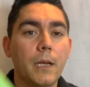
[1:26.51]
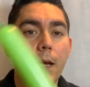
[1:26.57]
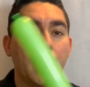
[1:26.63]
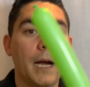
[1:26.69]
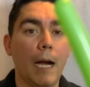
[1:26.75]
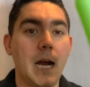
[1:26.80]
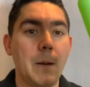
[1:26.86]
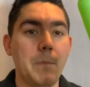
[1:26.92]

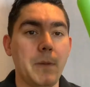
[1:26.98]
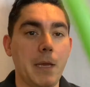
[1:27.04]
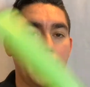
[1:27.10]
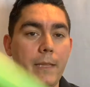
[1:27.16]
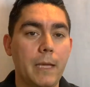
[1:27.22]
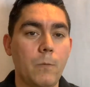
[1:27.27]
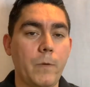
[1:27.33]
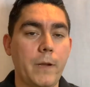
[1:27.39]

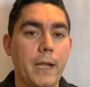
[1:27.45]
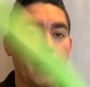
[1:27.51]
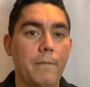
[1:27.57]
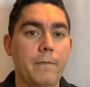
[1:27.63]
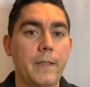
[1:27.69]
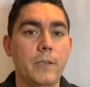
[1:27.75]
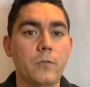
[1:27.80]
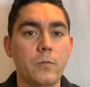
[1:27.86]
And then we
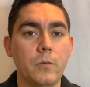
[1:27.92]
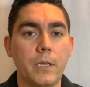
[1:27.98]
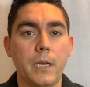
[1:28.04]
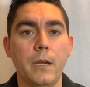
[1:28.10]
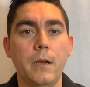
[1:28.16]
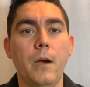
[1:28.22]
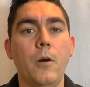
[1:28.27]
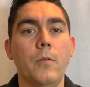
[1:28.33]
have this one
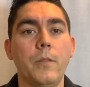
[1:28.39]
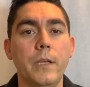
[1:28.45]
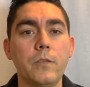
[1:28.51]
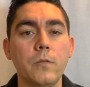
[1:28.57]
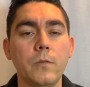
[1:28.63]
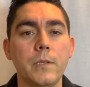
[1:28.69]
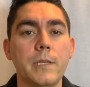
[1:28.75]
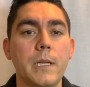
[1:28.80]
here. Oh,
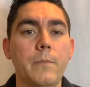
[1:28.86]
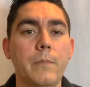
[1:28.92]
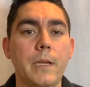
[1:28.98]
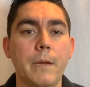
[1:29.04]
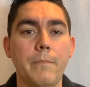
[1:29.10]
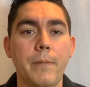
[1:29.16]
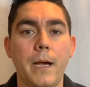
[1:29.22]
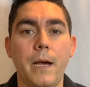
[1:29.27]
this one's gonna
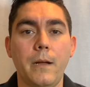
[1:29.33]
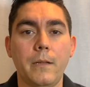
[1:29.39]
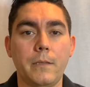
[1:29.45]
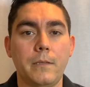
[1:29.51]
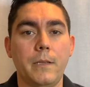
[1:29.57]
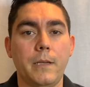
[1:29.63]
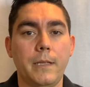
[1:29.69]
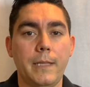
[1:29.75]
be
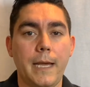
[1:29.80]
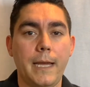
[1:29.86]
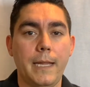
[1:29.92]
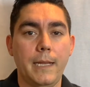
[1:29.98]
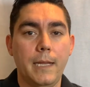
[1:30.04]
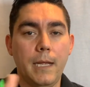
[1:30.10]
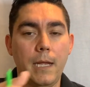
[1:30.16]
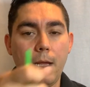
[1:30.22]
about, look at
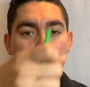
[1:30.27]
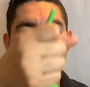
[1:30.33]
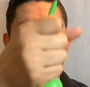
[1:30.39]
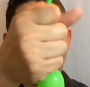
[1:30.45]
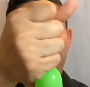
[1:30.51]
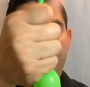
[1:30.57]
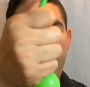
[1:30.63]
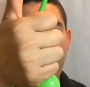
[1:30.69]
that,
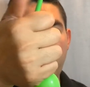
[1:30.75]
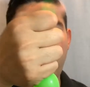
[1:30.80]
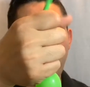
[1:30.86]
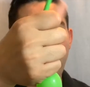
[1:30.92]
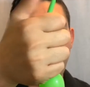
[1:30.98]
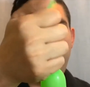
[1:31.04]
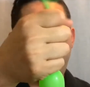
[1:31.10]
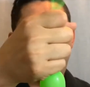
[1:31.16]
about a hand's
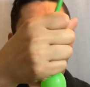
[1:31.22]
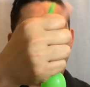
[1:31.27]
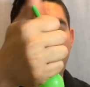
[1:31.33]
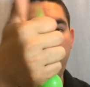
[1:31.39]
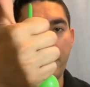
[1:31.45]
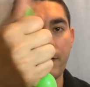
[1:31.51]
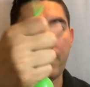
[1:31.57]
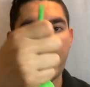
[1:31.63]
grip there.
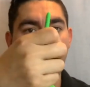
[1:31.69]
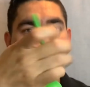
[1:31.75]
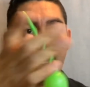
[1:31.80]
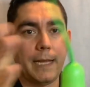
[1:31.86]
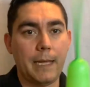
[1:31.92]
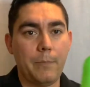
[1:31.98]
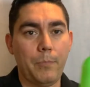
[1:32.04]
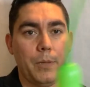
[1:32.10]
And you can see
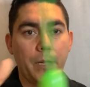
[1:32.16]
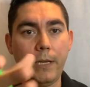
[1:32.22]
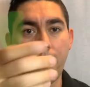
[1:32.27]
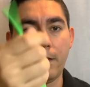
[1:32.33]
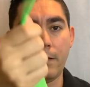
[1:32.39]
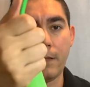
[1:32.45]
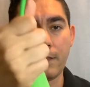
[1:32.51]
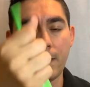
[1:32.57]
I got
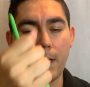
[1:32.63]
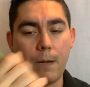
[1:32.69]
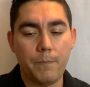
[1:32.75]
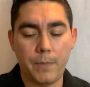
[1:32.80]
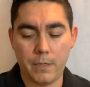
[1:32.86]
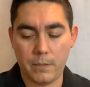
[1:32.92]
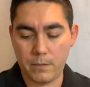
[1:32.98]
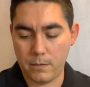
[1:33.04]
plenty on the
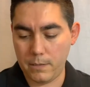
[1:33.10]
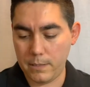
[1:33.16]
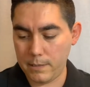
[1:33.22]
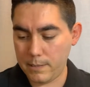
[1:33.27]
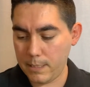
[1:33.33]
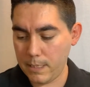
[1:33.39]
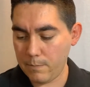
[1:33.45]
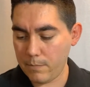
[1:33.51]
top there. So
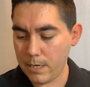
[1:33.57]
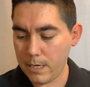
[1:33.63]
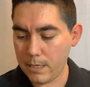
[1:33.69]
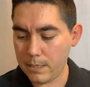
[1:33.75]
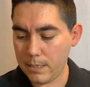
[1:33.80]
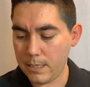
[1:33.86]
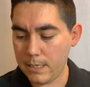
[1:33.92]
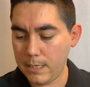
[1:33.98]
let's see,
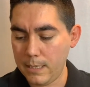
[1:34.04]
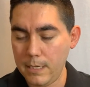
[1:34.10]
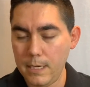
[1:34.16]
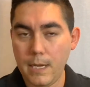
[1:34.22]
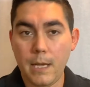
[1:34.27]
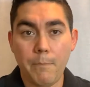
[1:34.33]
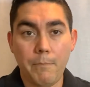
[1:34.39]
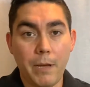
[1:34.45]

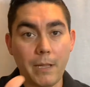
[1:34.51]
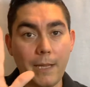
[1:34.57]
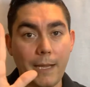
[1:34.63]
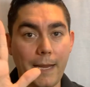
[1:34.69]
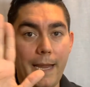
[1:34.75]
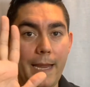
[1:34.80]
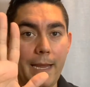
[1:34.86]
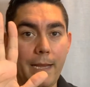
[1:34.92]
about
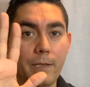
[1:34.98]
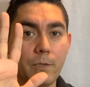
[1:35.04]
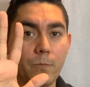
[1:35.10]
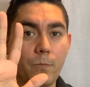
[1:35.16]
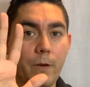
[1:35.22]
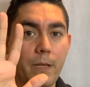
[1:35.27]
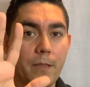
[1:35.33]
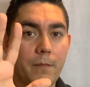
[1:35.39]
like a hand's
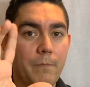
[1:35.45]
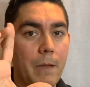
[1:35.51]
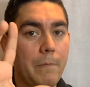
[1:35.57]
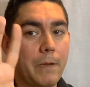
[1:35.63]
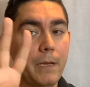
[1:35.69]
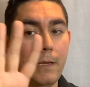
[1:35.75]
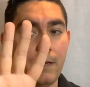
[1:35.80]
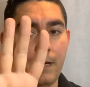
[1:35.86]
width,
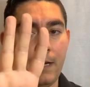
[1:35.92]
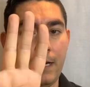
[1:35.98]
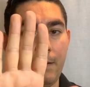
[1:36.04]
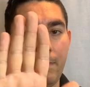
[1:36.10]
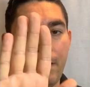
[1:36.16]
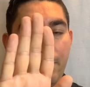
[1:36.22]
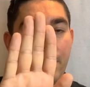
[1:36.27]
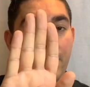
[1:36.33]

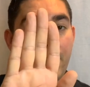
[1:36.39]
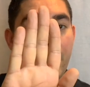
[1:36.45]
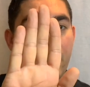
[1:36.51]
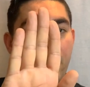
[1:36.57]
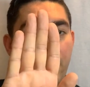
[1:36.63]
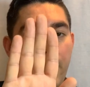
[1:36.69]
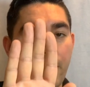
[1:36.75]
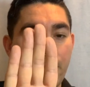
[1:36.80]
maybe
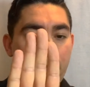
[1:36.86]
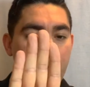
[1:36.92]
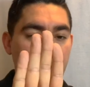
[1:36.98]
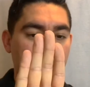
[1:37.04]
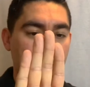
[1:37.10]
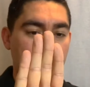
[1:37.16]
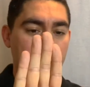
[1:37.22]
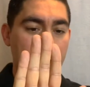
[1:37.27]
6 fingers
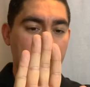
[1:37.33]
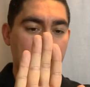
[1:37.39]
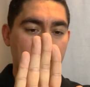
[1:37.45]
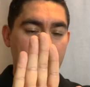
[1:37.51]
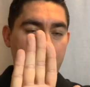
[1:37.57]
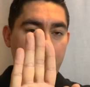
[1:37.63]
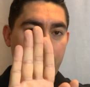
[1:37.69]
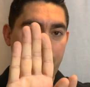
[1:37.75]
if you're
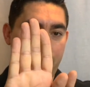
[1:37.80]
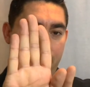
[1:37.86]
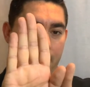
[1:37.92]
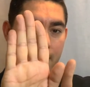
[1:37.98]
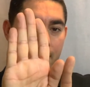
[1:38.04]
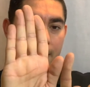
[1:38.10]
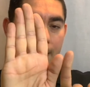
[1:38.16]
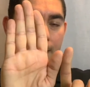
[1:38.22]
thinking like
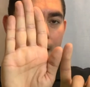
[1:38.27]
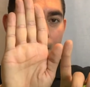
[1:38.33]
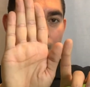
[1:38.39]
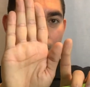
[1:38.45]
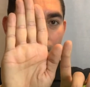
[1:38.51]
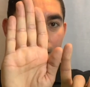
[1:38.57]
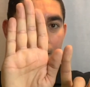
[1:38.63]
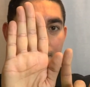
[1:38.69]
kind of like
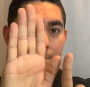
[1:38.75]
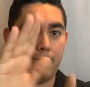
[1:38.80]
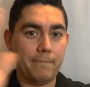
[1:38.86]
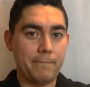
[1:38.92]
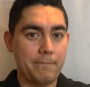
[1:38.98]
that wide.